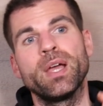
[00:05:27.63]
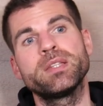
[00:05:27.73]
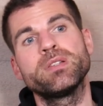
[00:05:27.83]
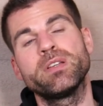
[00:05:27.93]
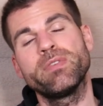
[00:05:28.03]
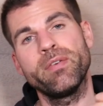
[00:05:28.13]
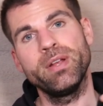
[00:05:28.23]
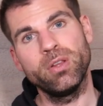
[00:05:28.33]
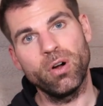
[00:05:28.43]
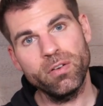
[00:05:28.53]
It's not a
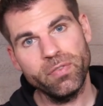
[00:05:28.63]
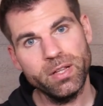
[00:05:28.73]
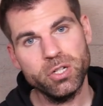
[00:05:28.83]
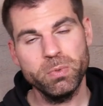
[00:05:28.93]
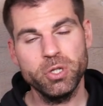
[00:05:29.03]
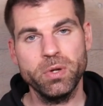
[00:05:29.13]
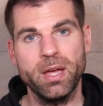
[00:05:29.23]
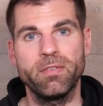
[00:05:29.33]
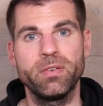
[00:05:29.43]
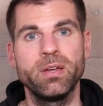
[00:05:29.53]
very long finish which you
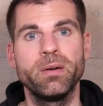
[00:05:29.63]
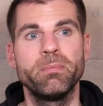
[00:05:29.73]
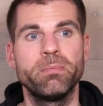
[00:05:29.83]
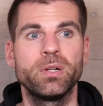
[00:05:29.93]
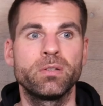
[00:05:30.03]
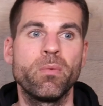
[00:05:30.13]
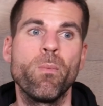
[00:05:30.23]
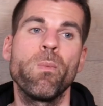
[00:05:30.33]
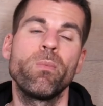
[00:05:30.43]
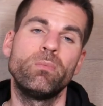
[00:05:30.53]
have here, but
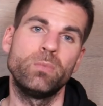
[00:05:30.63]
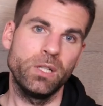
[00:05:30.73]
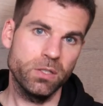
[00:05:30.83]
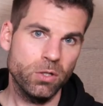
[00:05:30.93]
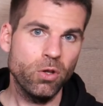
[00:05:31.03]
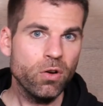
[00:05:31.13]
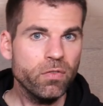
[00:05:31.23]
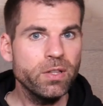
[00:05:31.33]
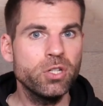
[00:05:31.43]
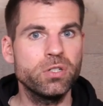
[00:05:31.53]
it is a long
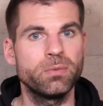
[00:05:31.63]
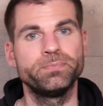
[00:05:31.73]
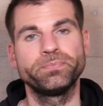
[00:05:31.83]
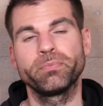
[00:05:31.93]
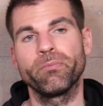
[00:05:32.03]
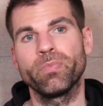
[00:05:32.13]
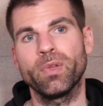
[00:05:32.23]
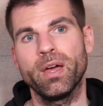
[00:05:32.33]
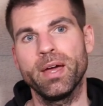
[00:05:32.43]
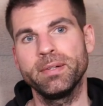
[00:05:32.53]
finish.
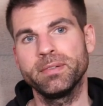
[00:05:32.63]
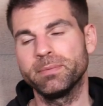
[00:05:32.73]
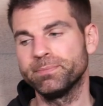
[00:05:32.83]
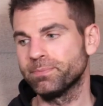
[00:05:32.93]
And